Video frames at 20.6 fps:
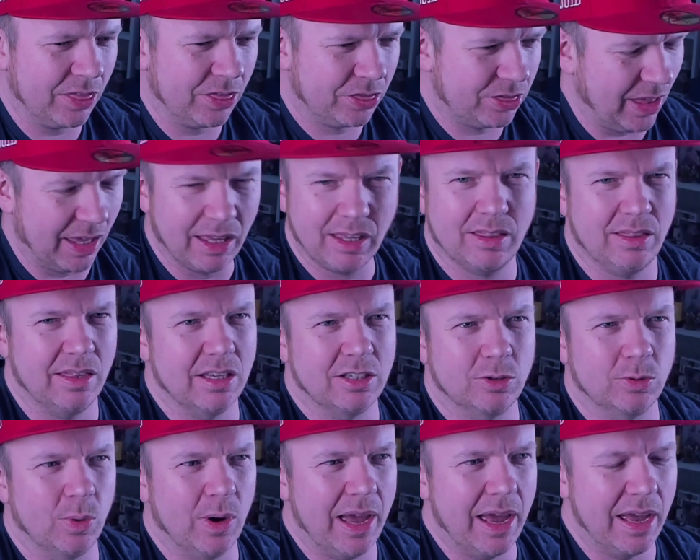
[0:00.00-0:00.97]
think
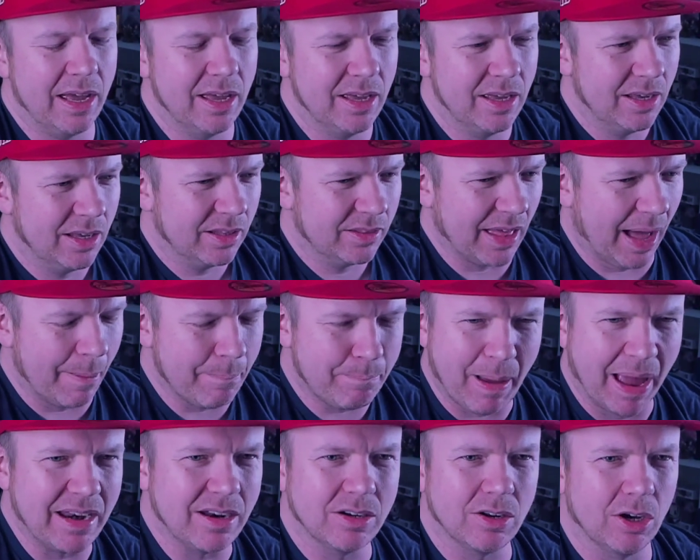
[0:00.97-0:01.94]
this way, that
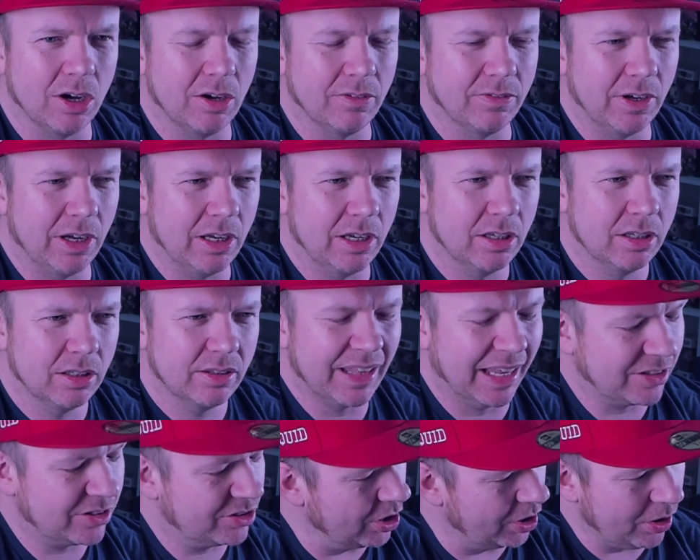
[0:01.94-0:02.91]
bend over,
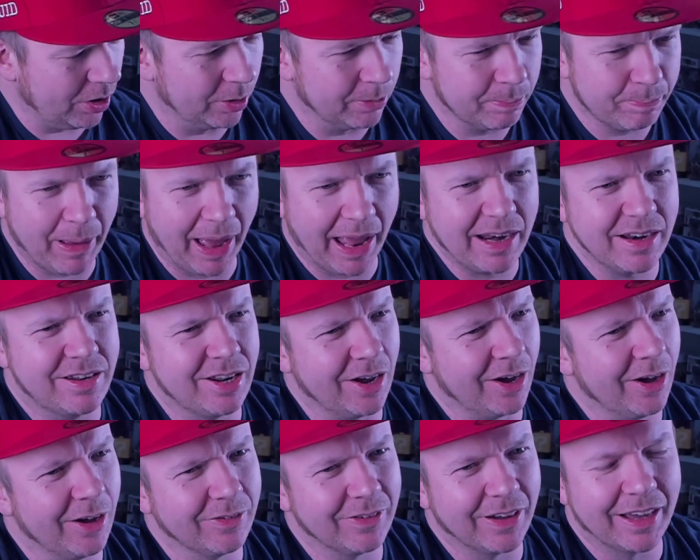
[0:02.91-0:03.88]
that don't bend
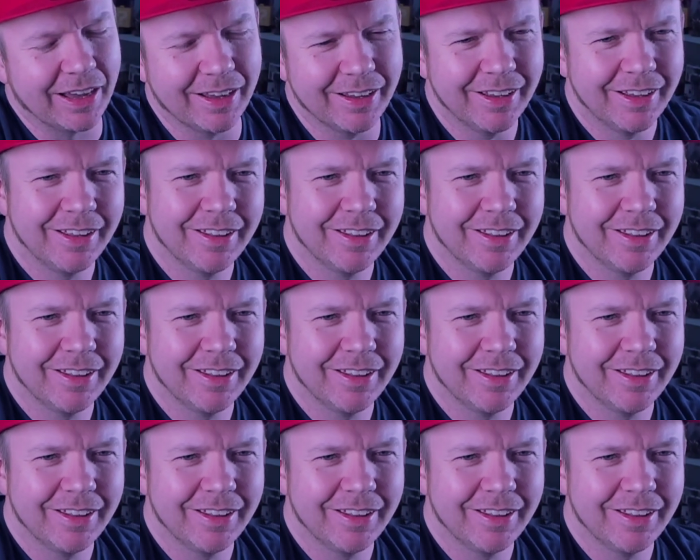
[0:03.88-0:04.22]
over.